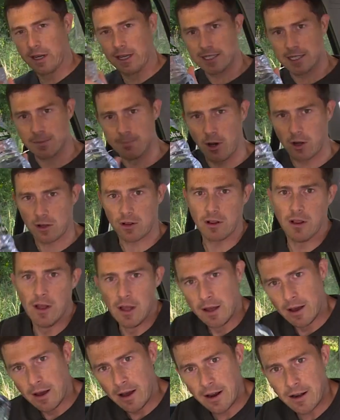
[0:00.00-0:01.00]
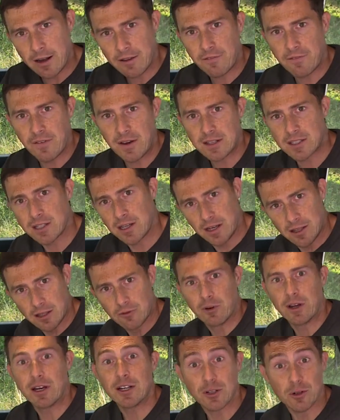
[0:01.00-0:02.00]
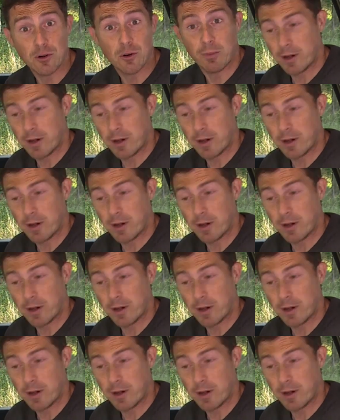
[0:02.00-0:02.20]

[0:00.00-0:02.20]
litre bottle, and it fits in the rear door